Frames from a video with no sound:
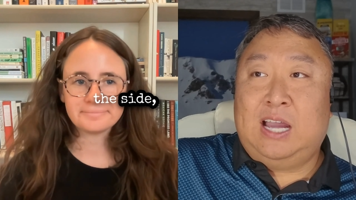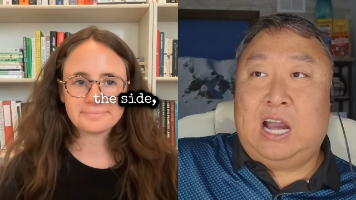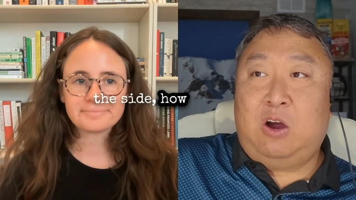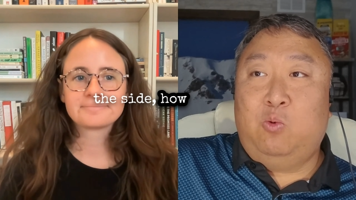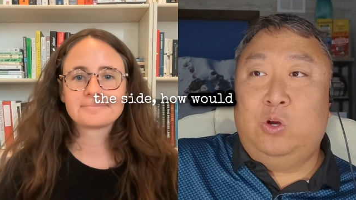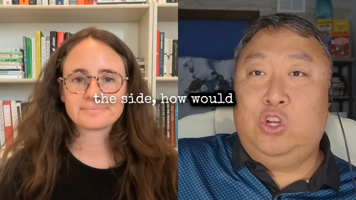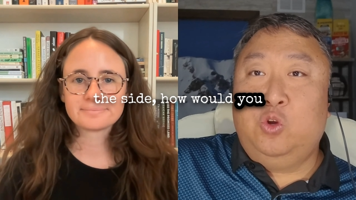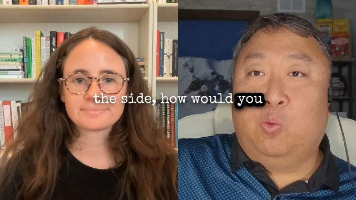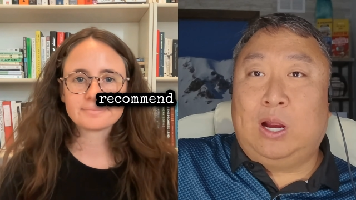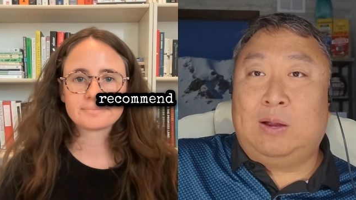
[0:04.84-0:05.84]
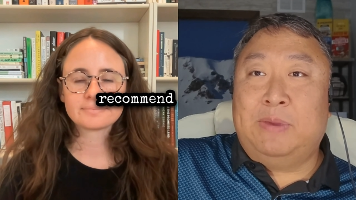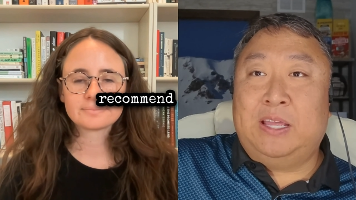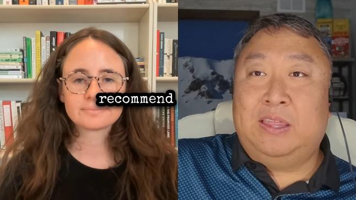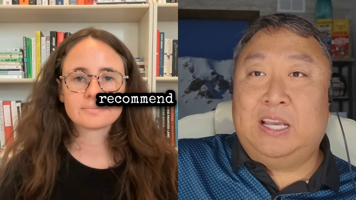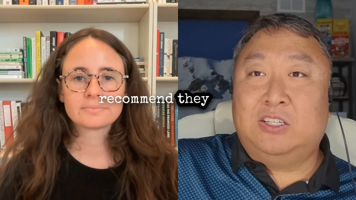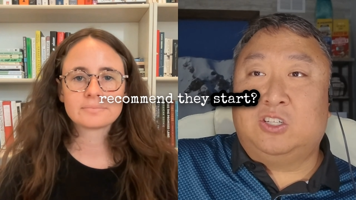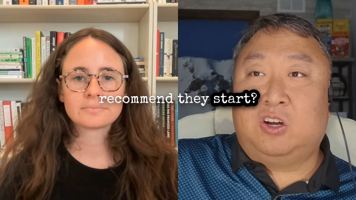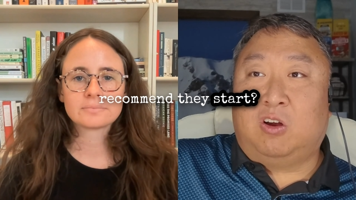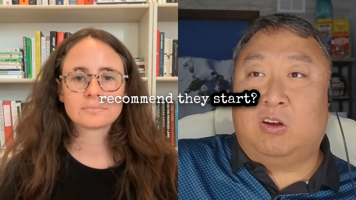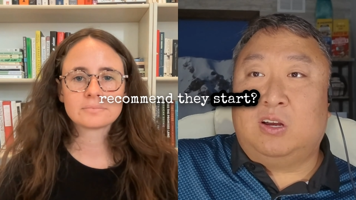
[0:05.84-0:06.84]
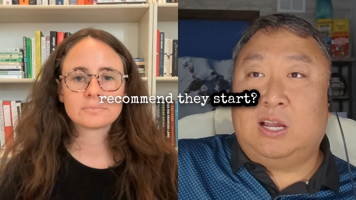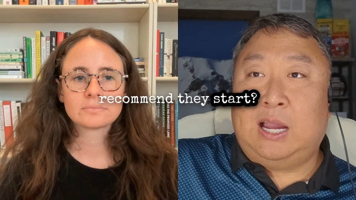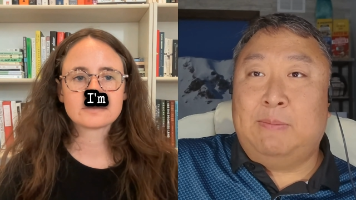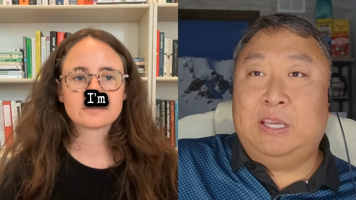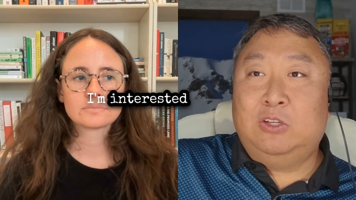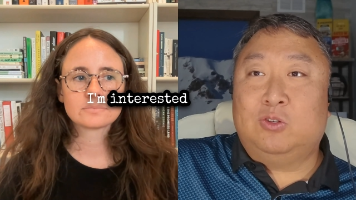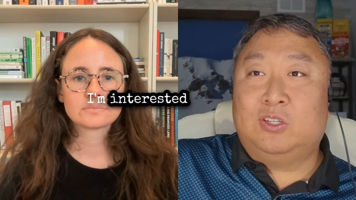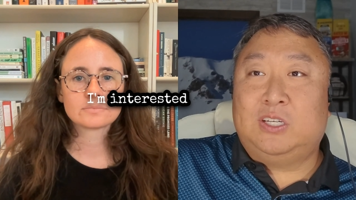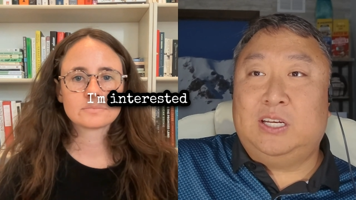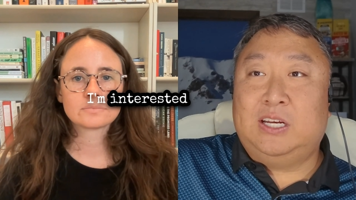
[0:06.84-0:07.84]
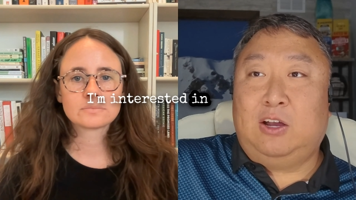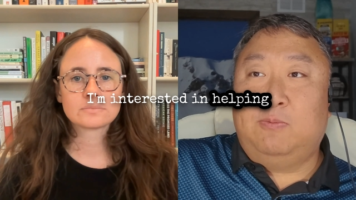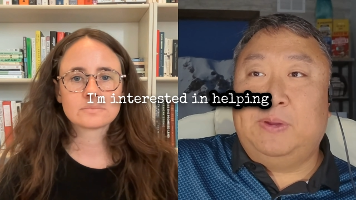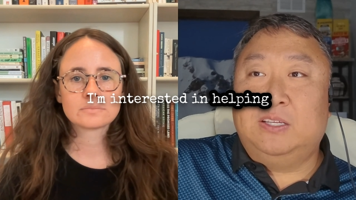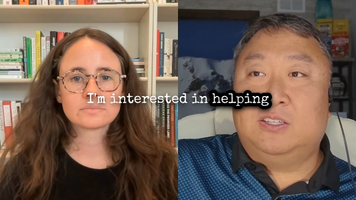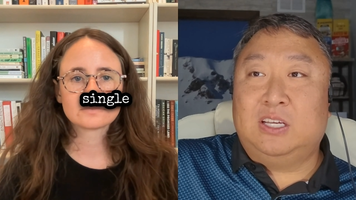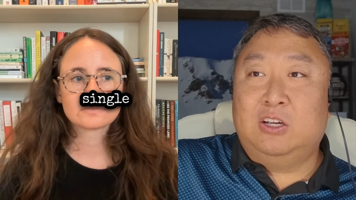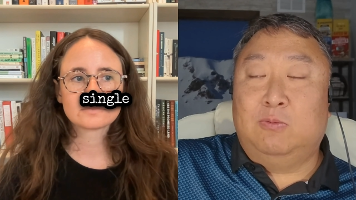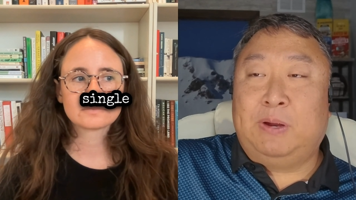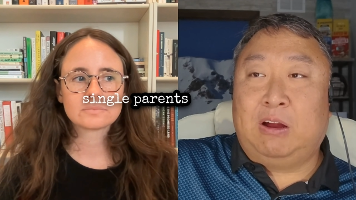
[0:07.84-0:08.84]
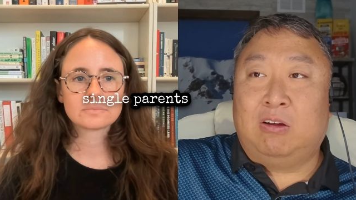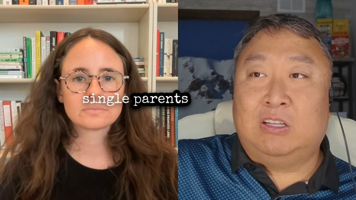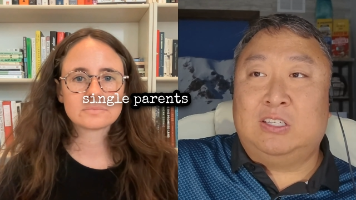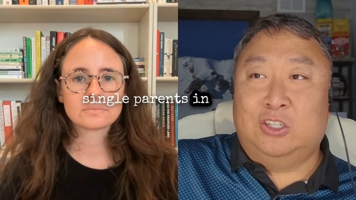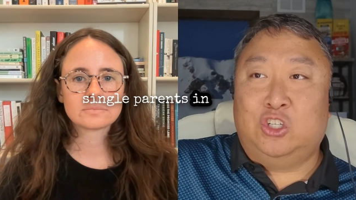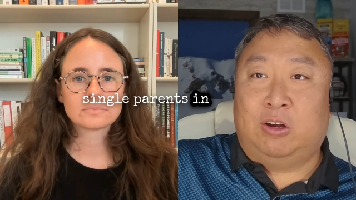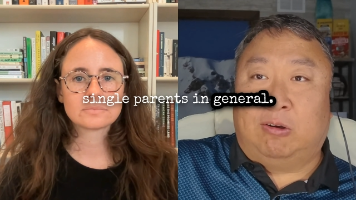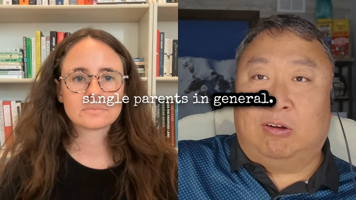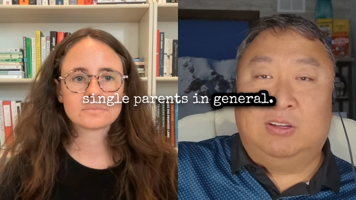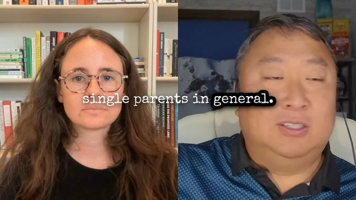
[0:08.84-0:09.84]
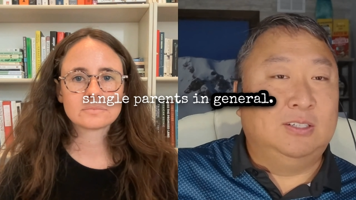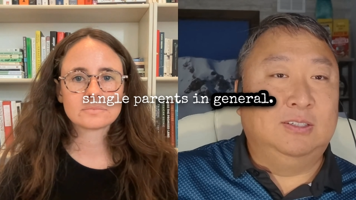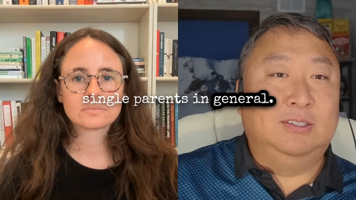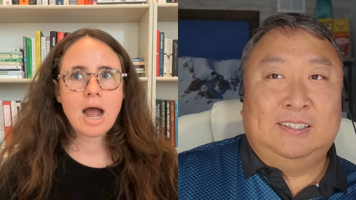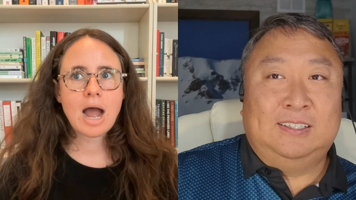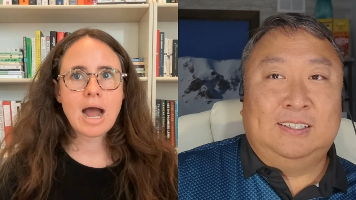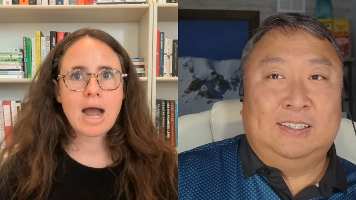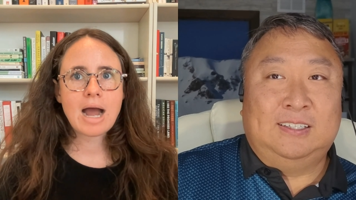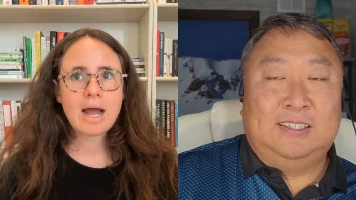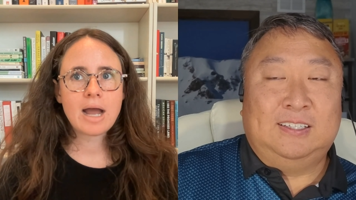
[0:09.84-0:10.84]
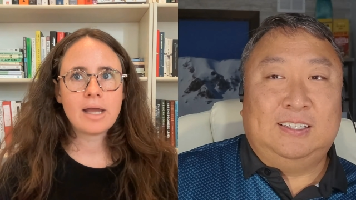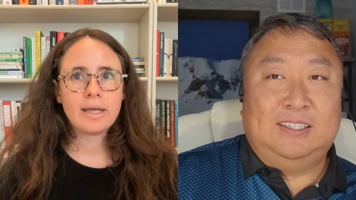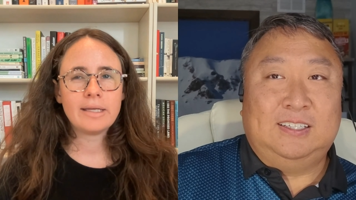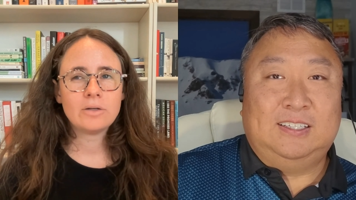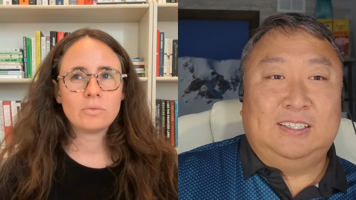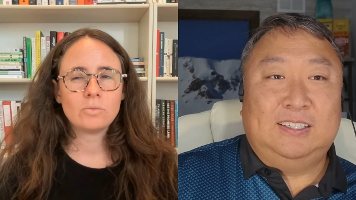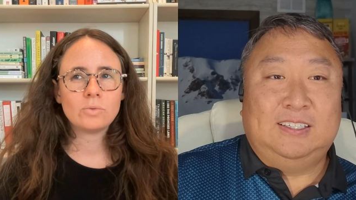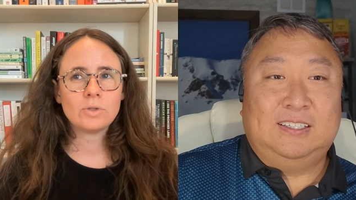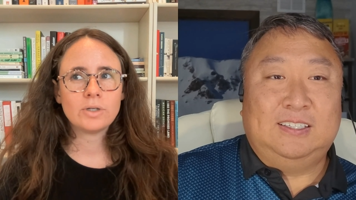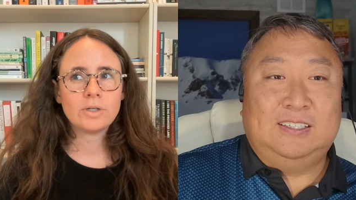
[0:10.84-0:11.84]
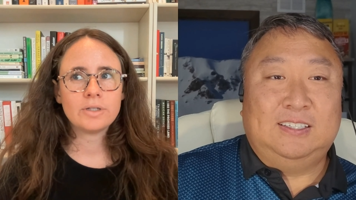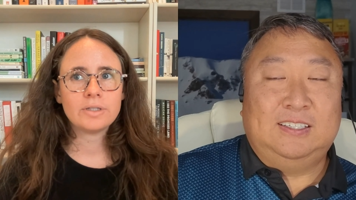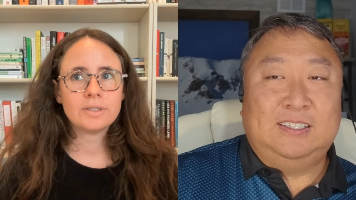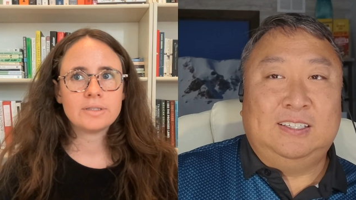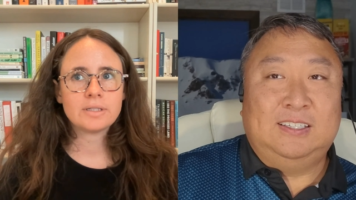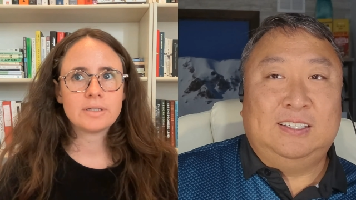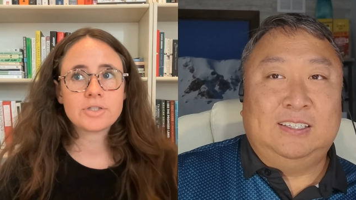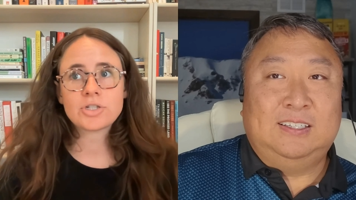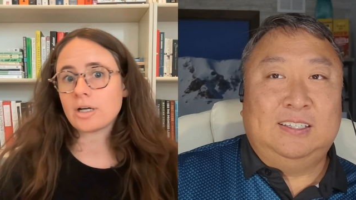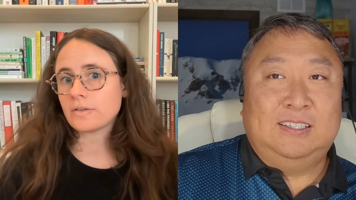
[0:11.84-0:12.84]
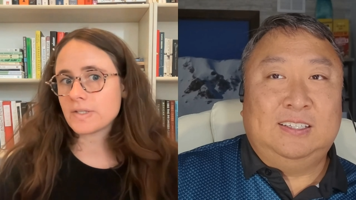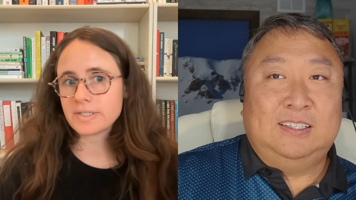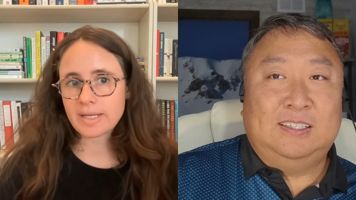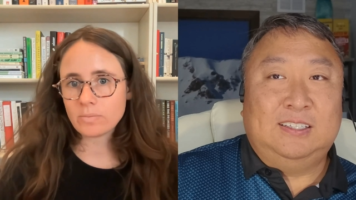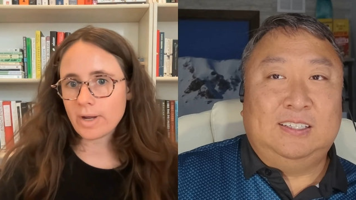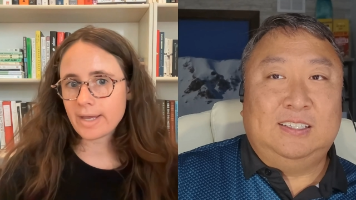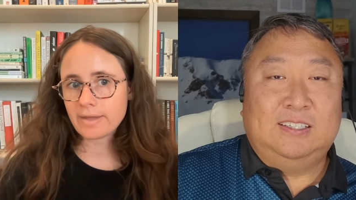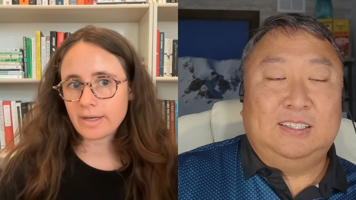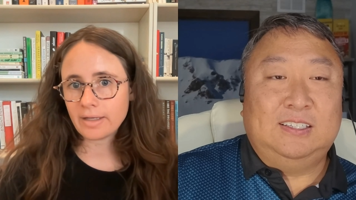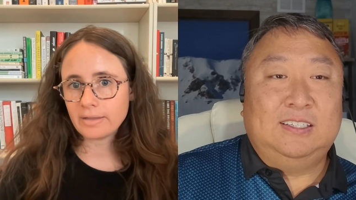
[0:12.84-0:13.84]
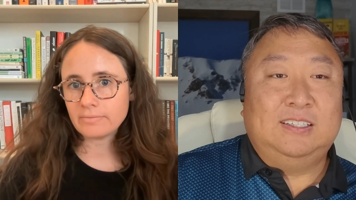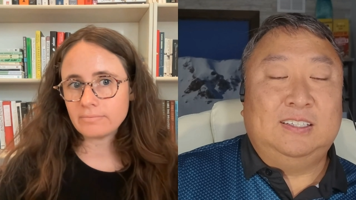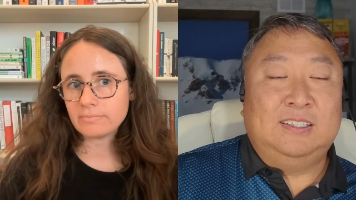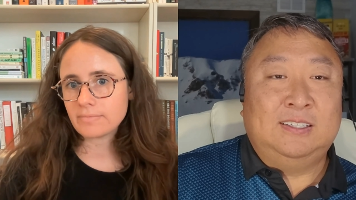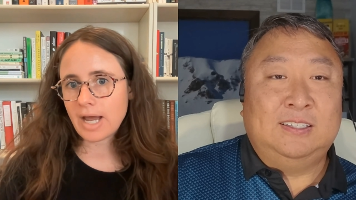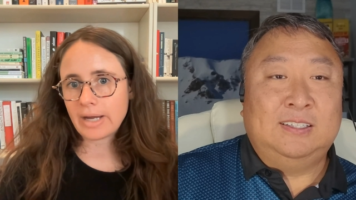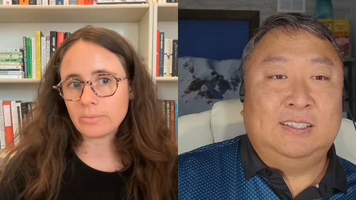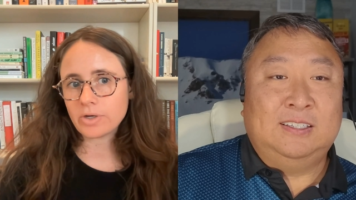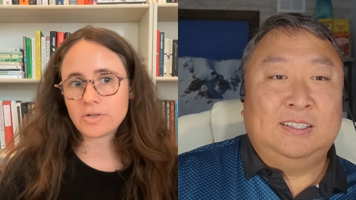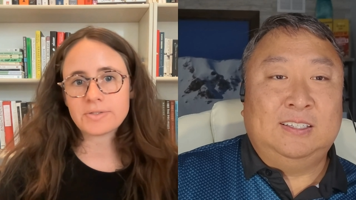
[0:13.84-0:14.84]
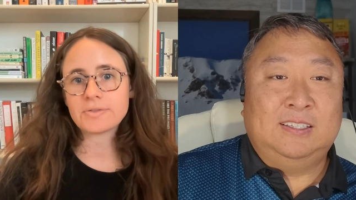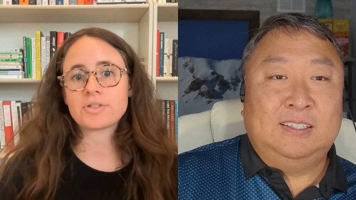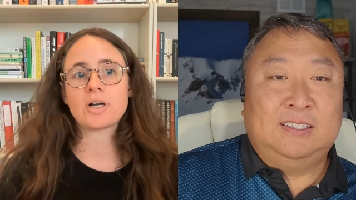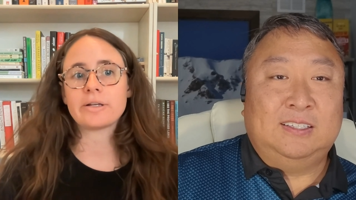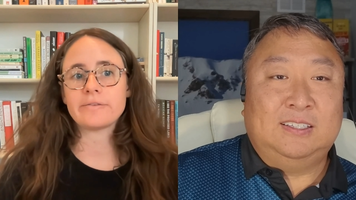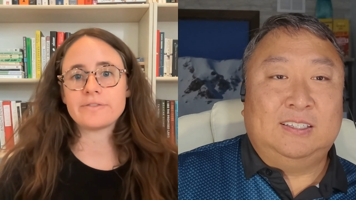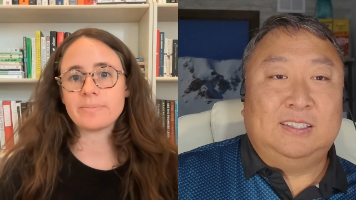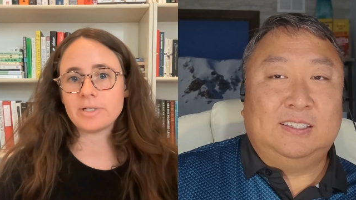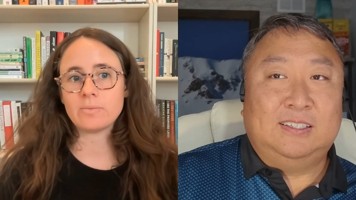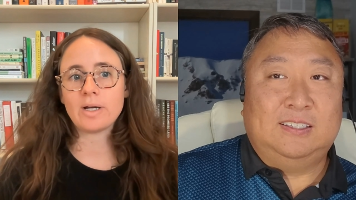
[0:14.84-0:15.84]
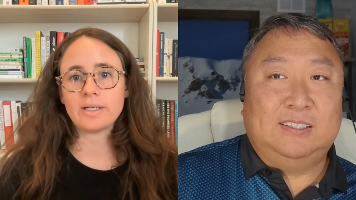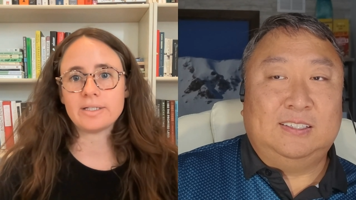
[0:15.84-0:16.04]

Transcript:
Speaker 1: how would you recommend they start? I'm interested in helping single parents in general.
Speaker 2: I would start the same way that I would also start if somebody wanted